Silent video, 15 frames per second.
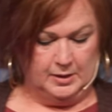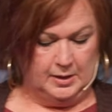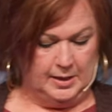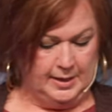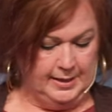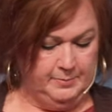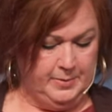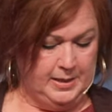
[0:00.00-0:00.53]

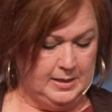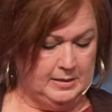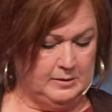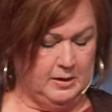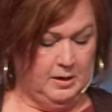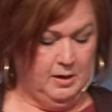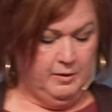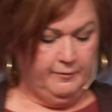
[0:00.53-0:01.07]
Amen.
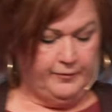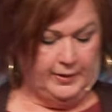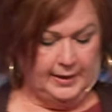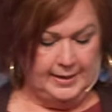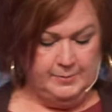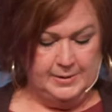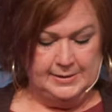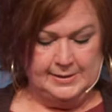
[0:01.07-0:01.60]

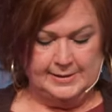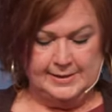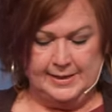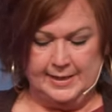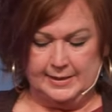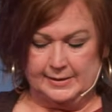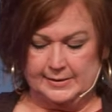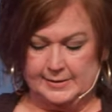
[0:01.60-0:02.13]
Philemon
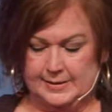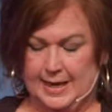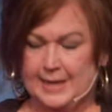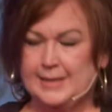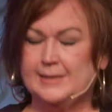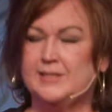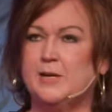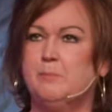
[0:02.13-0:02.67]
six, and
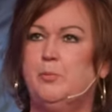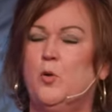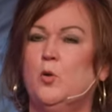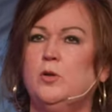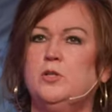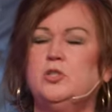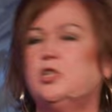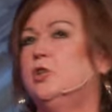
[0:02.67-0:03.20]
it's
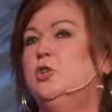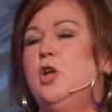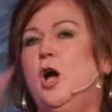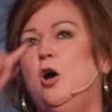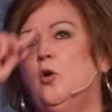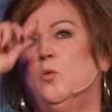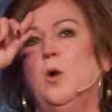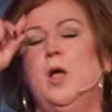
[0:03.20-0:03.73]
important to
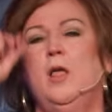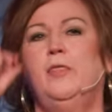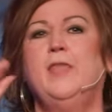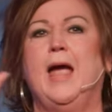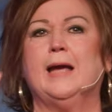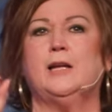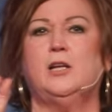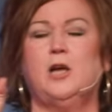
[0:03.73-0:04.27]
know
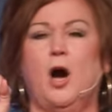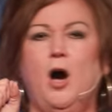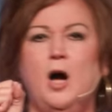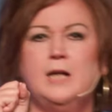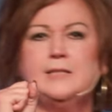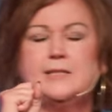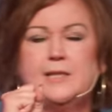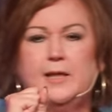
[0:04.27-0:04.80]
that
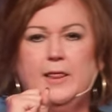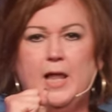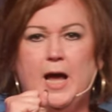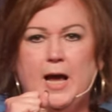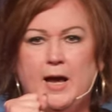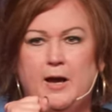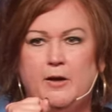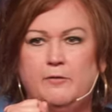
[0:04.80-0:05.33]
God's
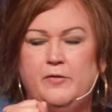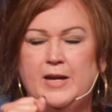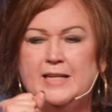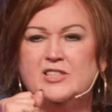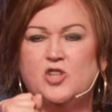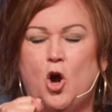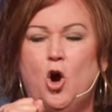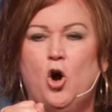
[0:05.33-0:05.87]
love
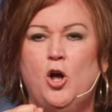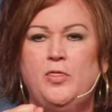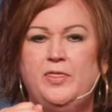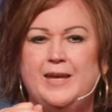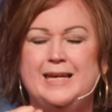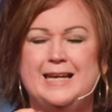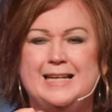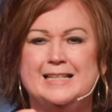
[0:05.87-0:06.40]
is on
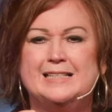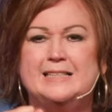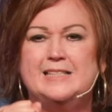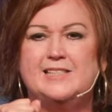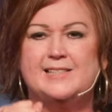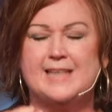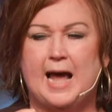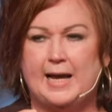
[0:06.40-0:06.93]
the
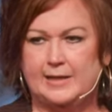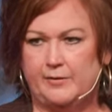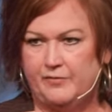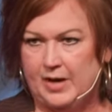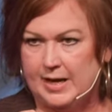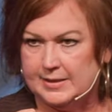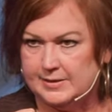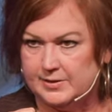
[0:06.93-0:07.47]
inside of
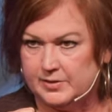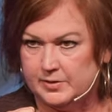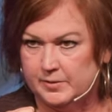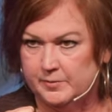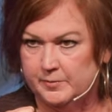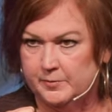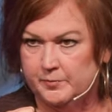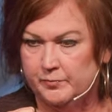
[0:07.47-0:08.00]
us.
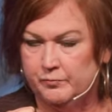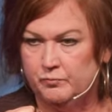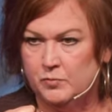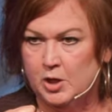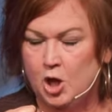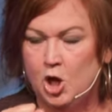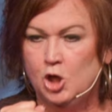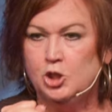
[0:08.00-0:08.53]

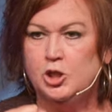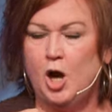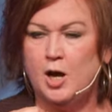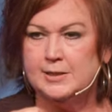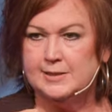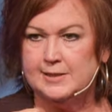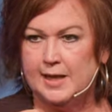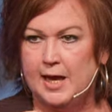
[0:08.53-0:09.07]

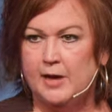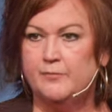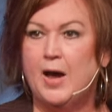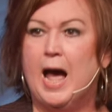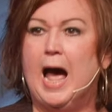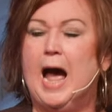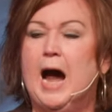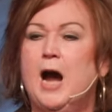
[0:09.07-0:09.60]
God's love.
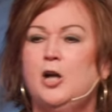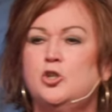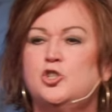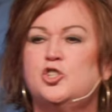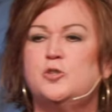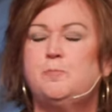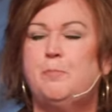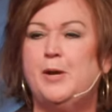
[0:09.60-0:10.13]
Our
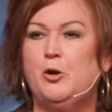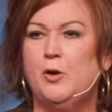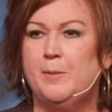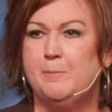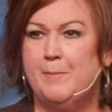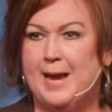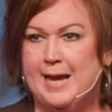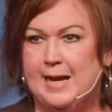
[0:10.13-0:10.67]
spirit
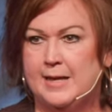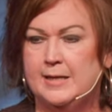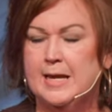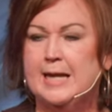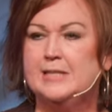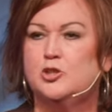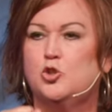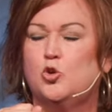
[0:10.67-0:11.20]
man
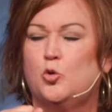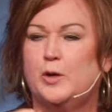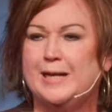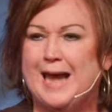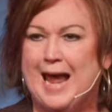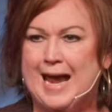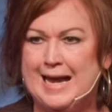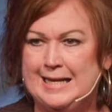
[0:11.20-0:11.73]
is
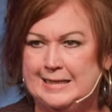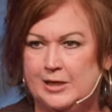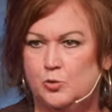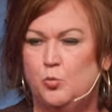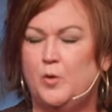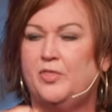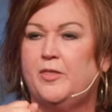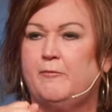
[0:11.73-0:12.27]

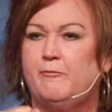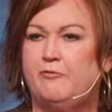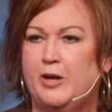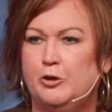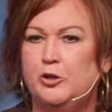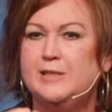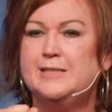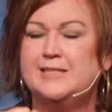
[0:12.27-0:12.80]
created with the
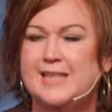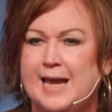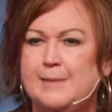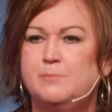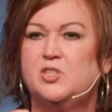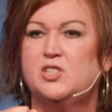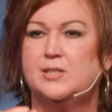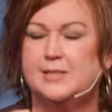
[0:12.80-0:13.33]
very
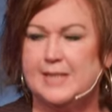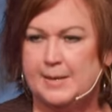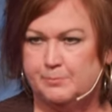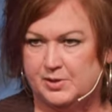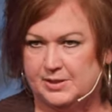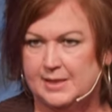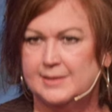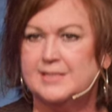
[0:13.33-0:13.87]
same
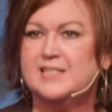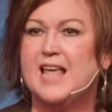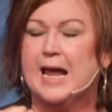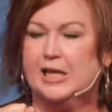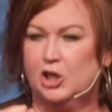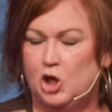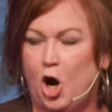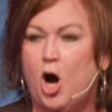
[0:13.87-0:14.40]
substance
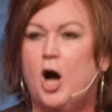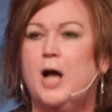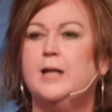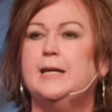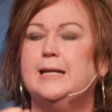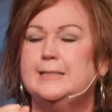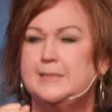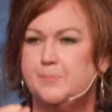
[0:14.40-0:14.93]
that God
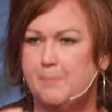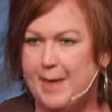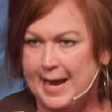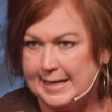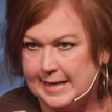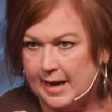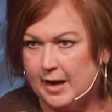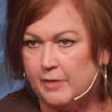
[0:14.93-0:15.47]
is
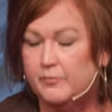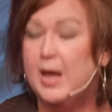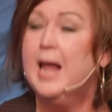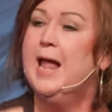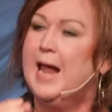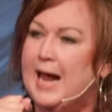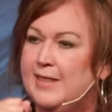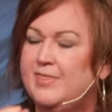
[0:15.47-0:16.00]
made of,
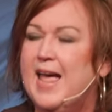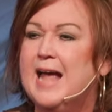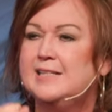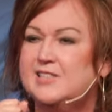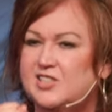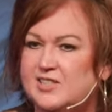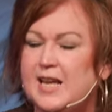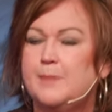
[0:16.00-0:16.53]
and that
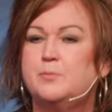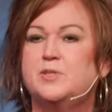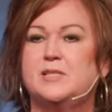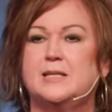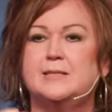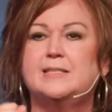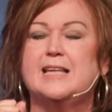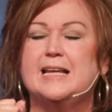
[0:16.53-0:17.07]

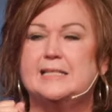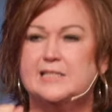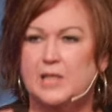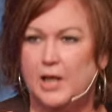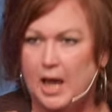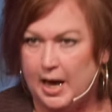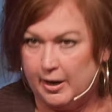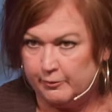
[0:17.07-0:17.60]
substance is
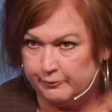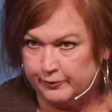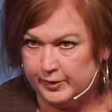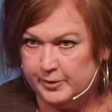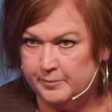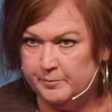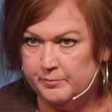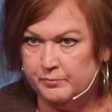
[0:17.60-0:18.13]
love.
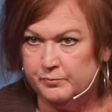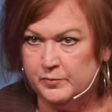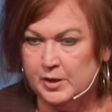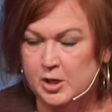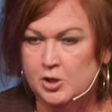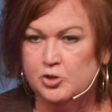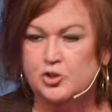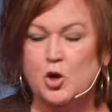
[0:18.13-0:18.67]

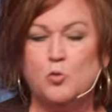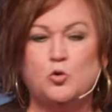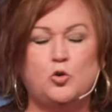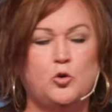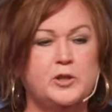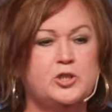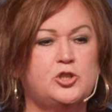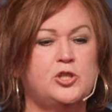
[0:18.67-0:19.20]
So
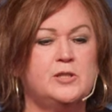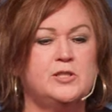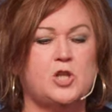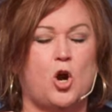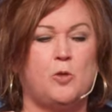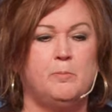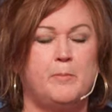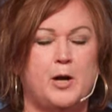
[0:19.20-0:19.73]
Christians
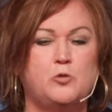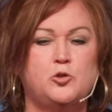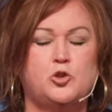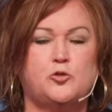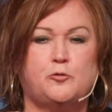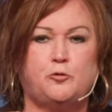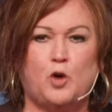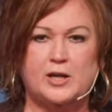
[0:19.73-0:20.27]
are
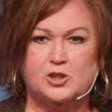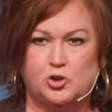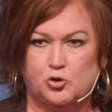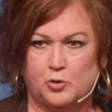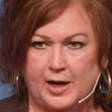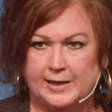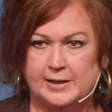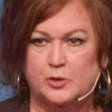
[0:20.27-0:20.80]
most
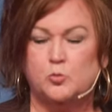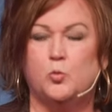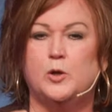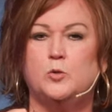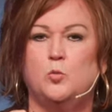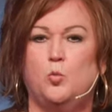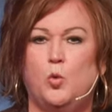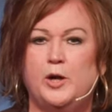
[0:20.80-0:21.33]
frustrated
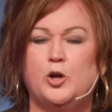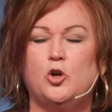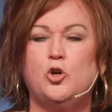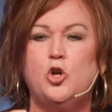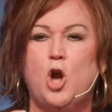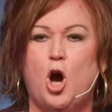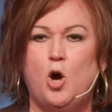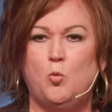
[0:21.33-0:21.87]
when we're
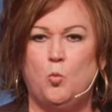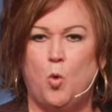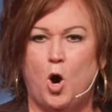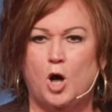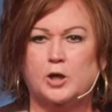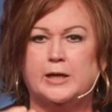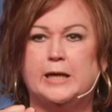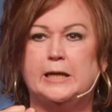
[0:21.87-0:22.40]
not
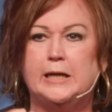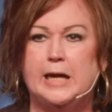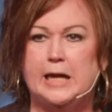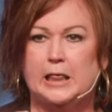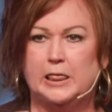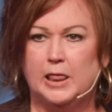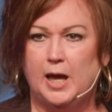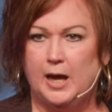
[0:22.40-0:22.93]
walking
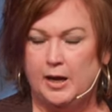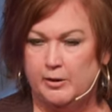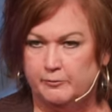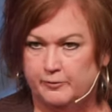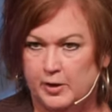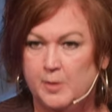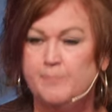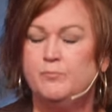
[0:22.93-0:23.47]
in love
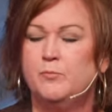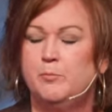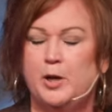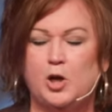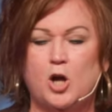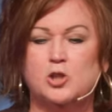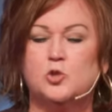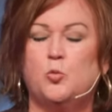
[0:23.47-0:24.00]

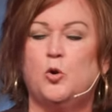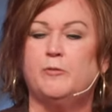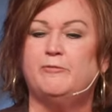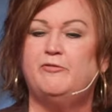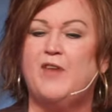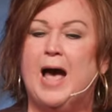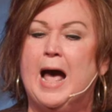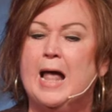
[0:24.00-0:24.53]
because we're
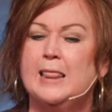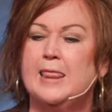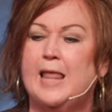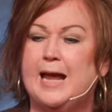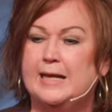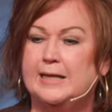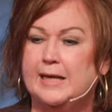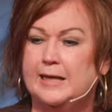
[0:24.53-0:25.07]

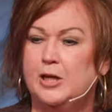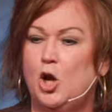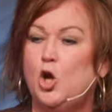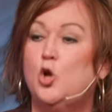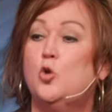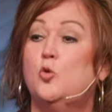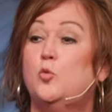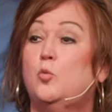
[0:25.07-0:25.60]
violating
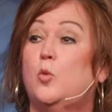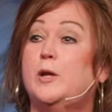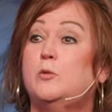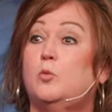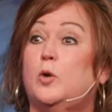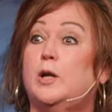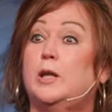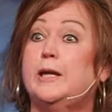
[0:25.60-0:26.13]
who we
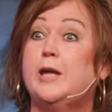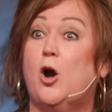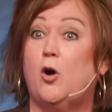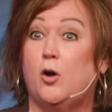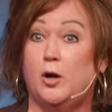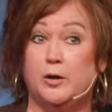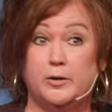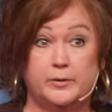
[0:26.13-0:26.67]
really
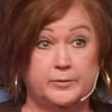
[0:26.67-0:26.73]
are.